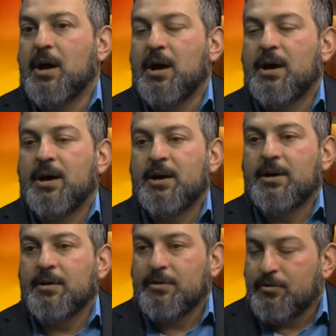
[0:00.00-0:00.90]

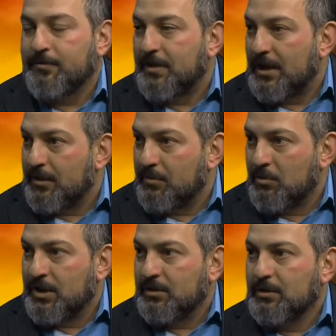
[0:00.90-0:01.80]
uh, to file the
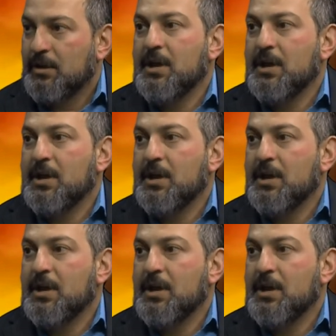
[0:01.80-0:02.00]
will